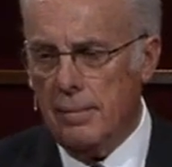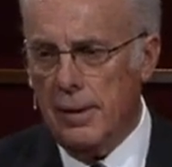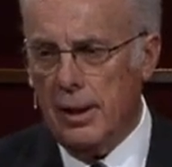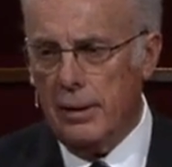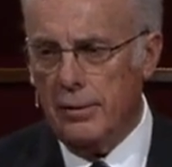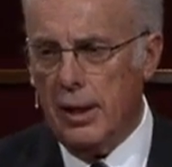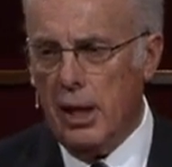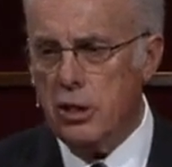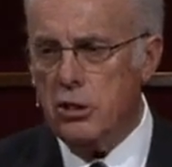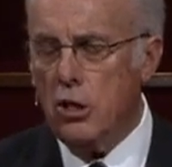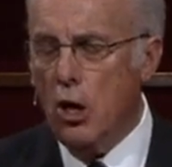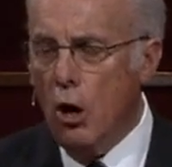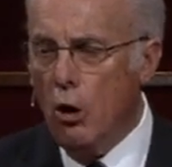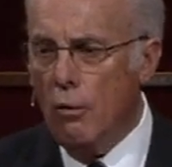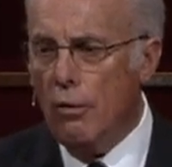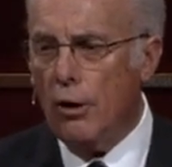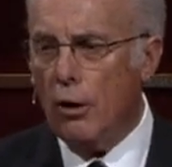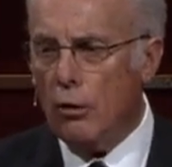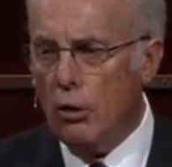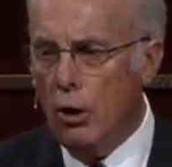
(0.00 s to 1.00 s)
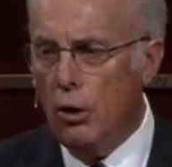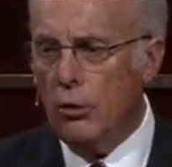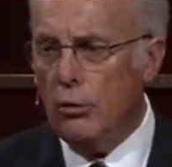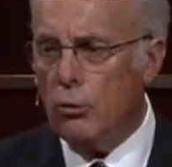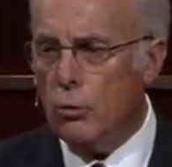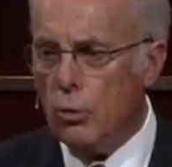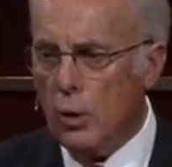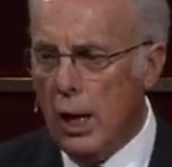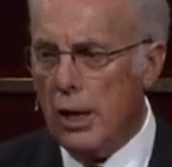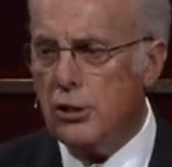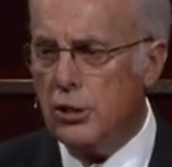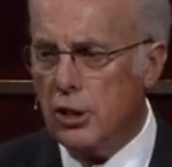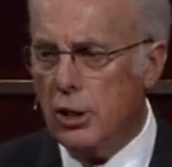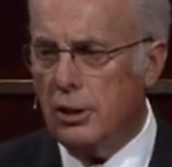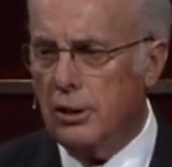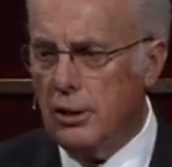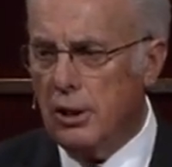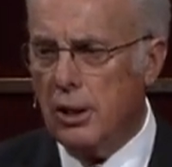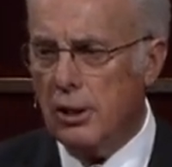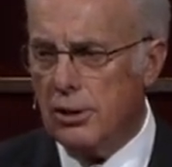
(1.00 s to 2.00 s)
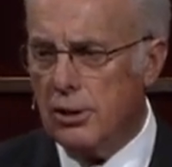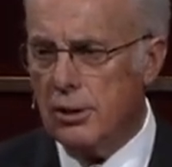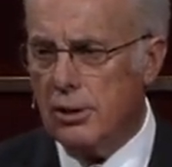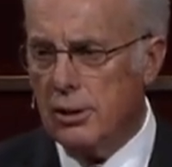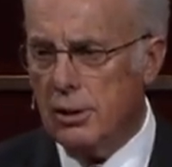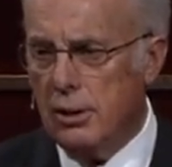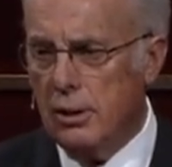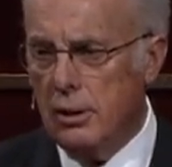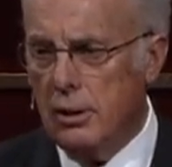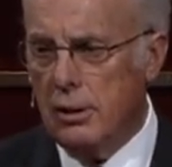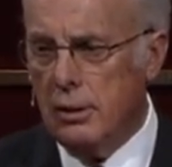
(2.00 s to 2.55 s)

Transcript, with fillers: They, they know their own wretchedness.